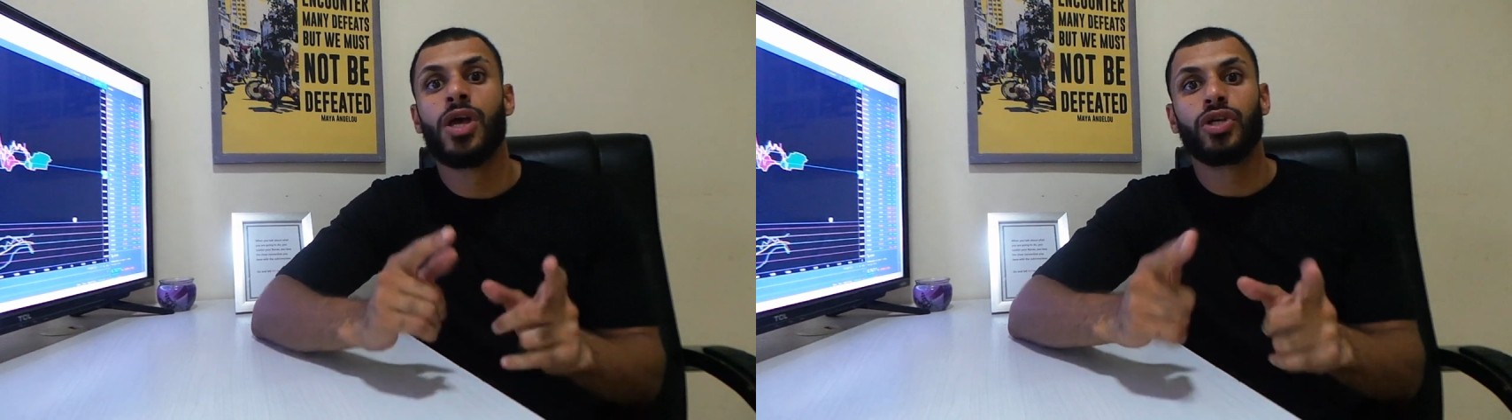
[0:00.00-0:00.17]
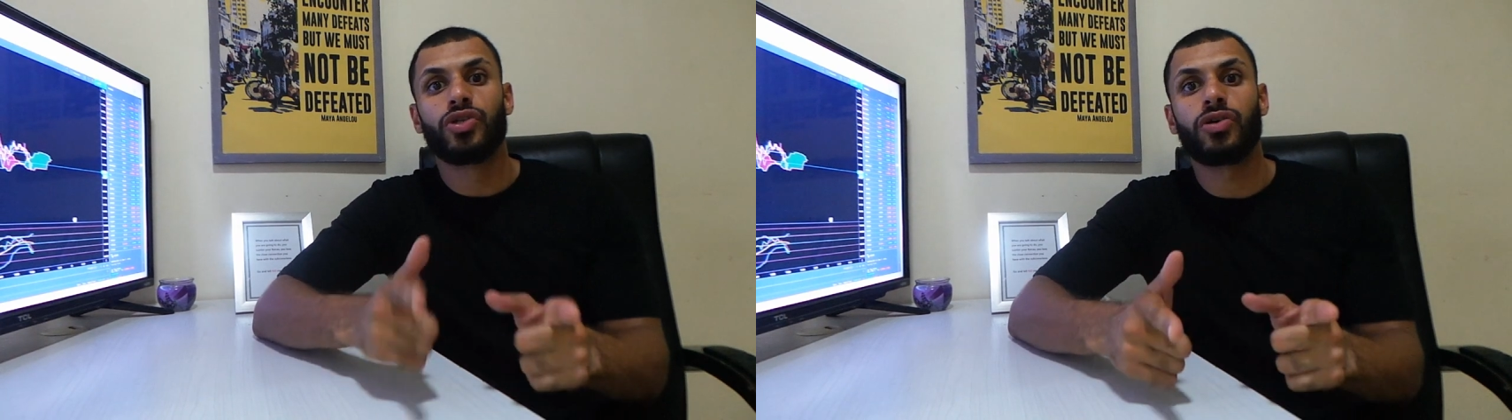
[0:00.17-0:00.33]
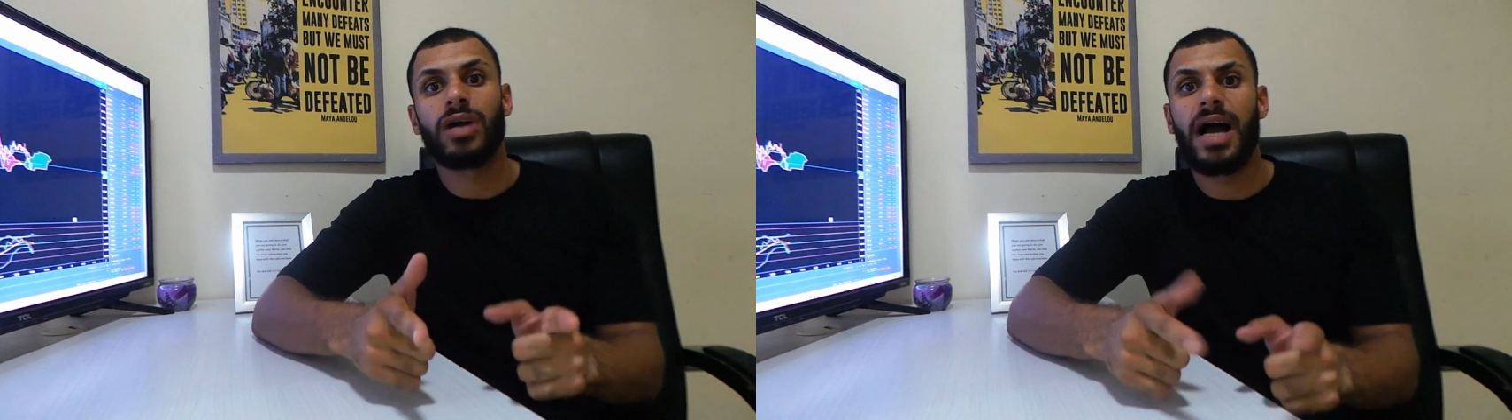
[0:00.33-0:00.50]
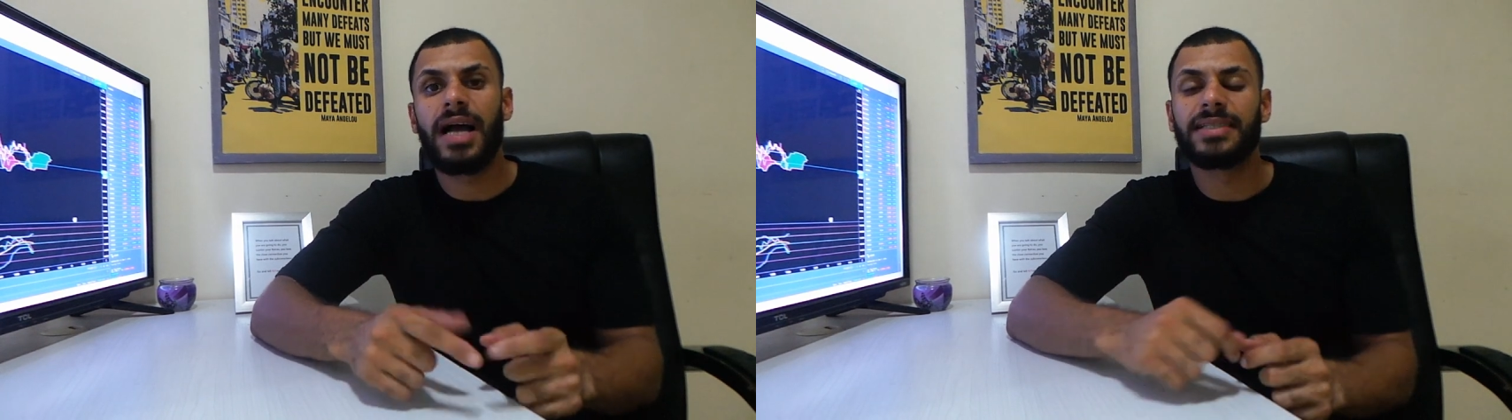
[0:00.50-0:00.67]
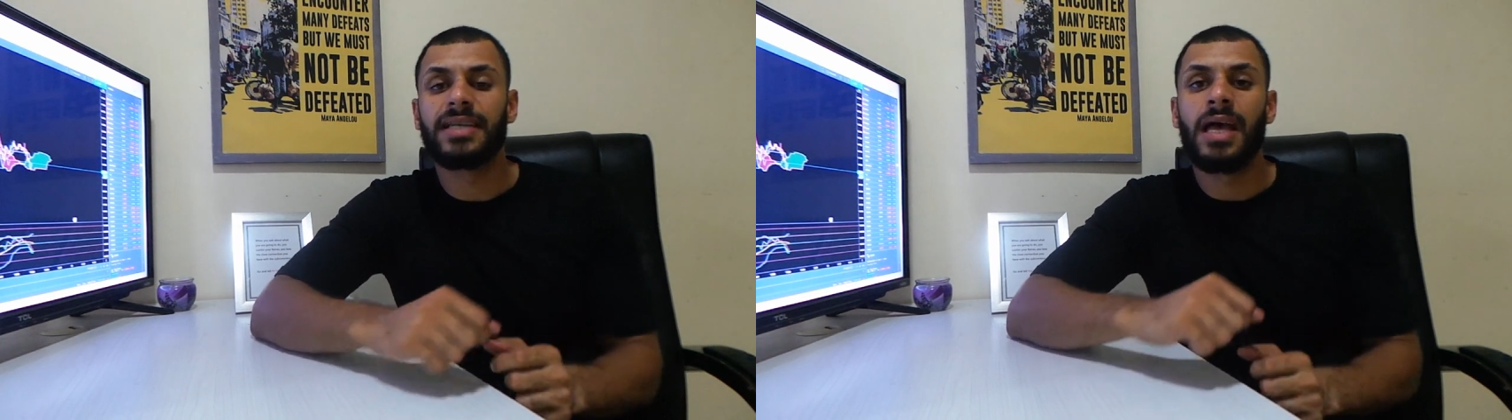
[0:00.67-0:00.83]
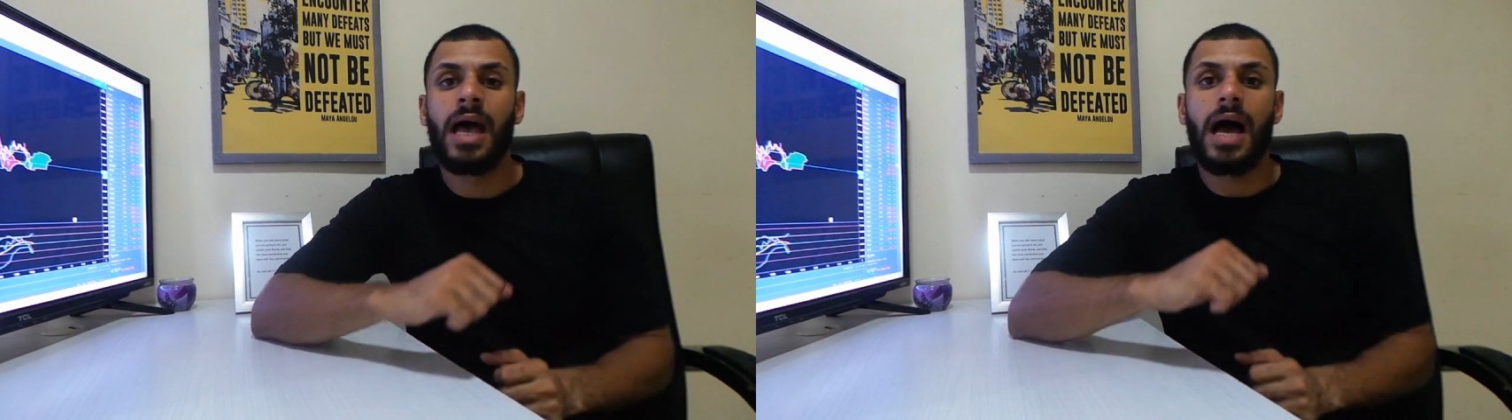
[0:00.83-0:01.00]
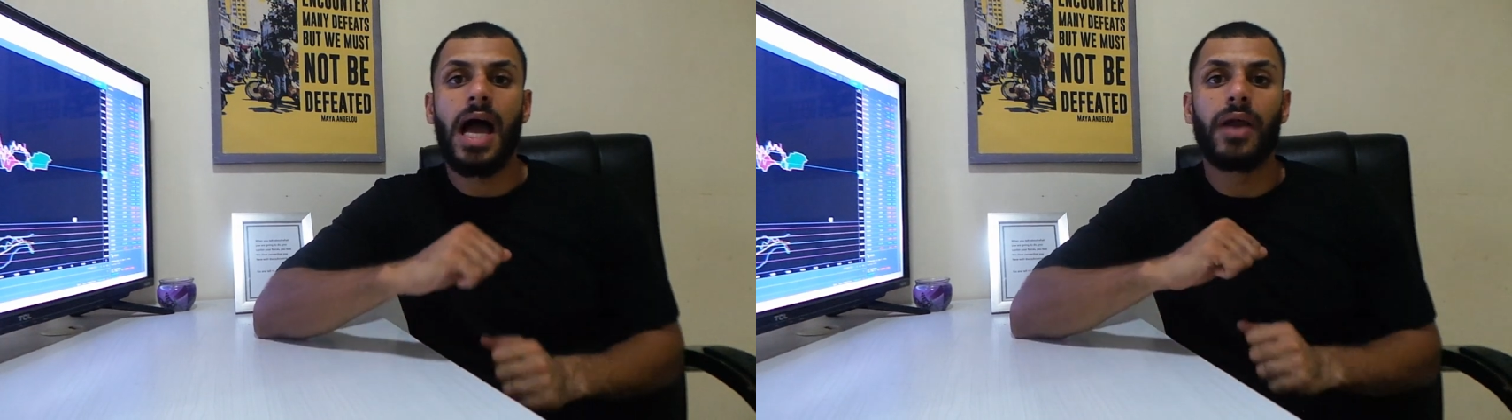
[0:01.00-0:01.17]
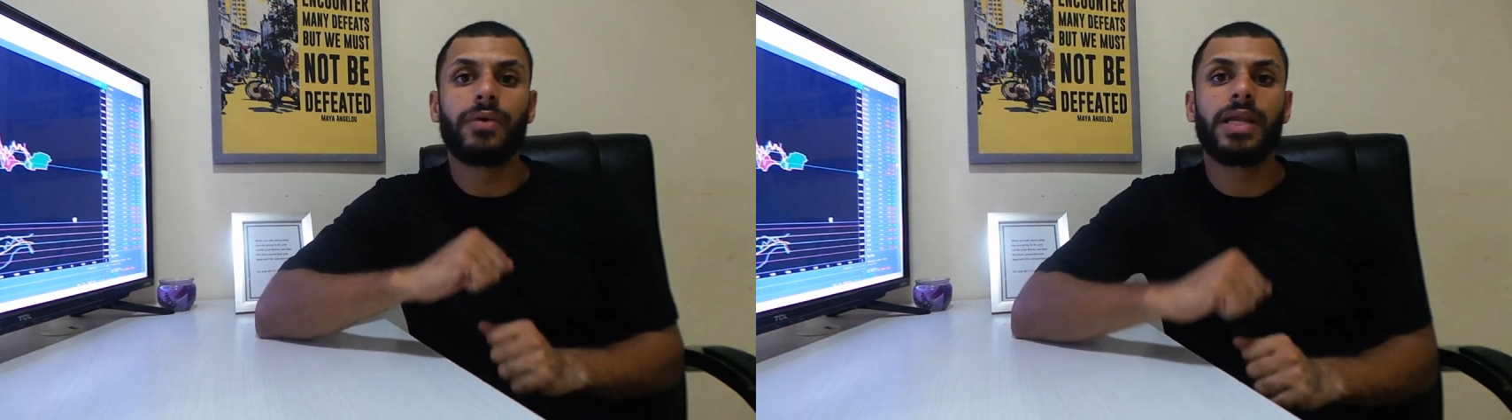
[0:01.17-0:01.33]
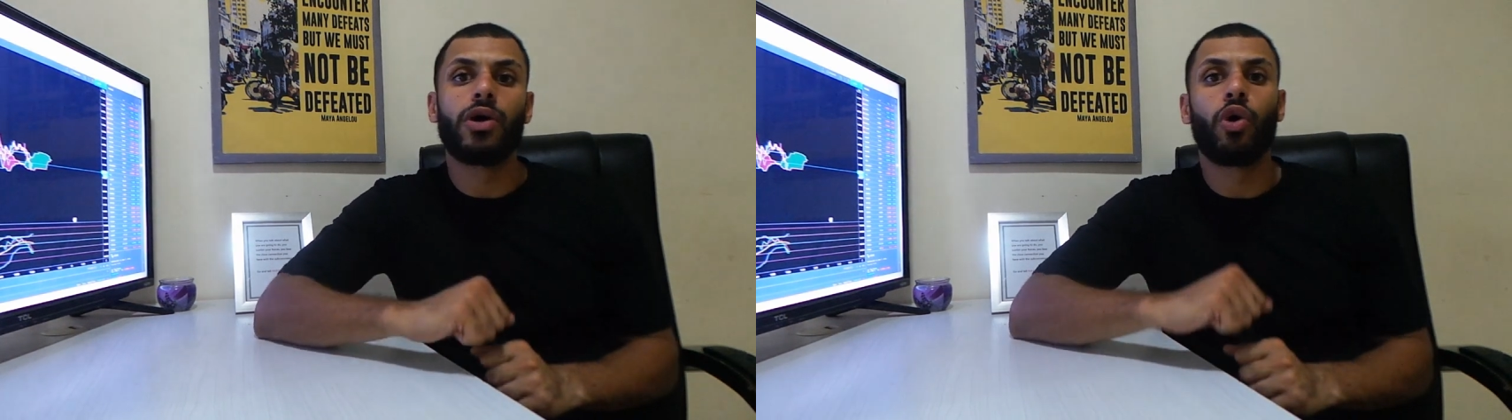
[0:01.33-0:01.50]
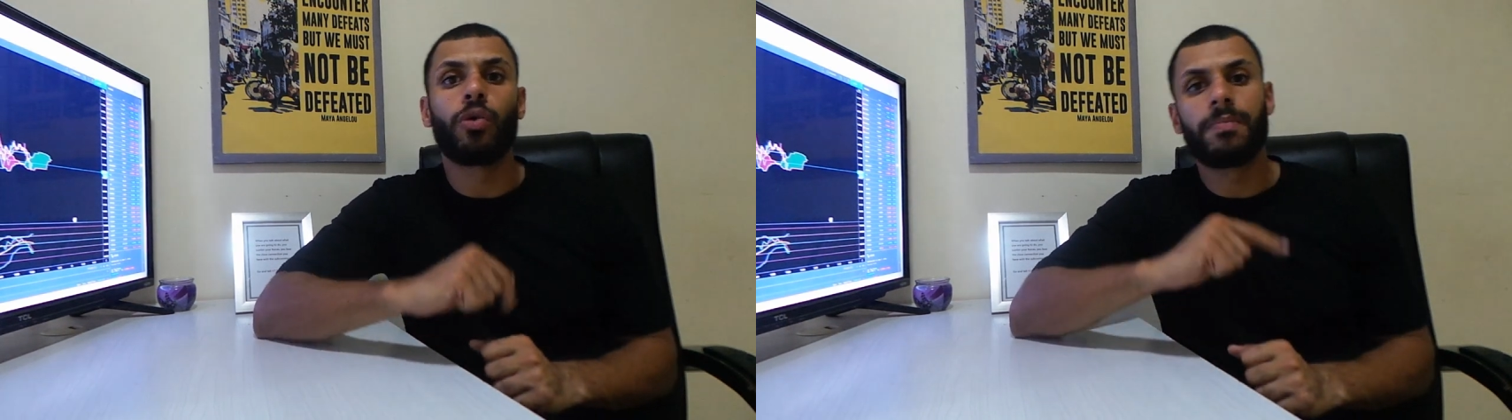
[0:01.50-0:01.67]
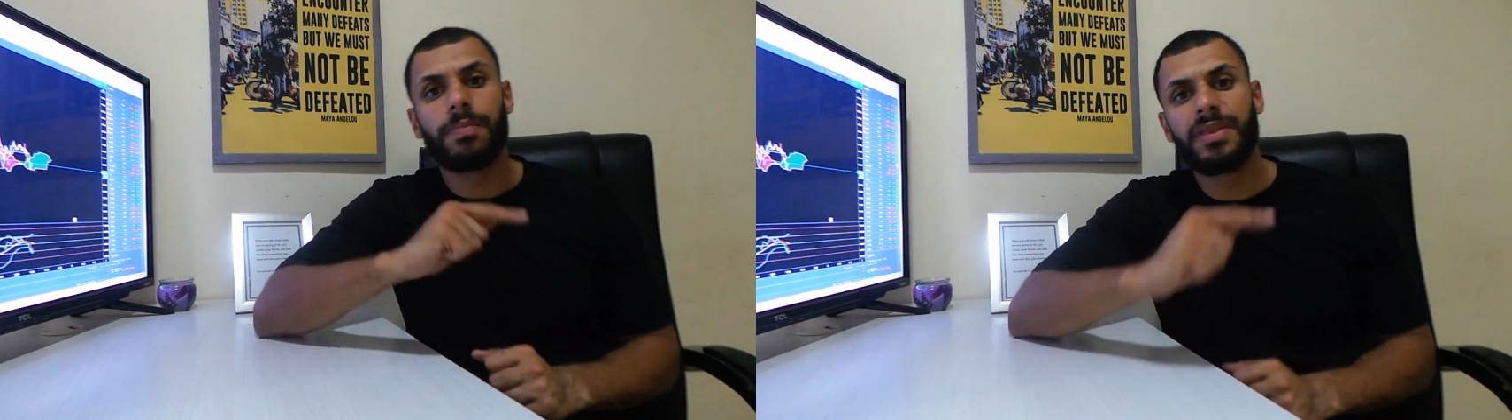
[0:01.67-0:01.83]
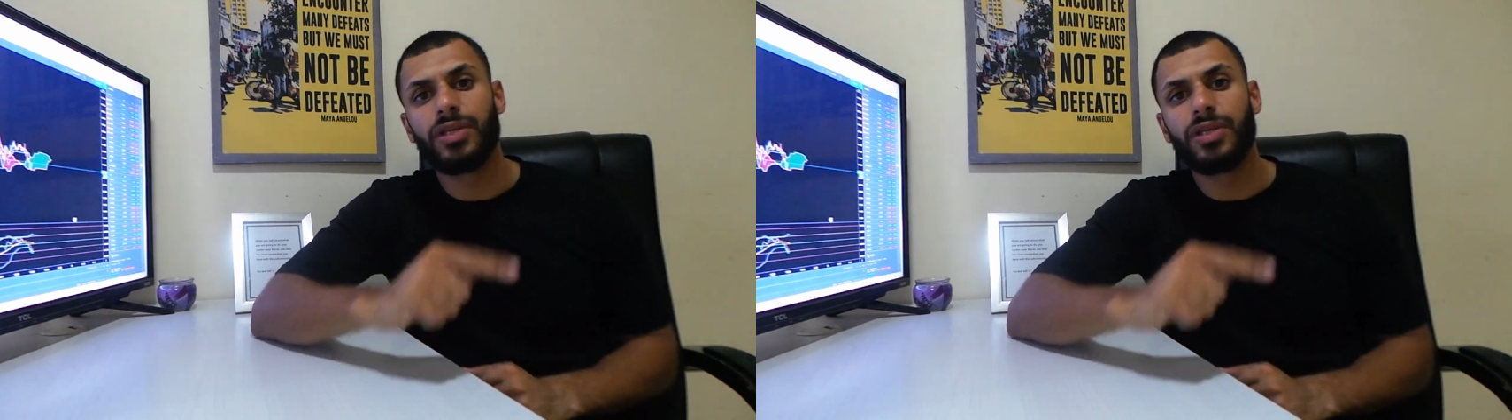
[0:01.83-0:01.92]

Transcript: So guys, I really hope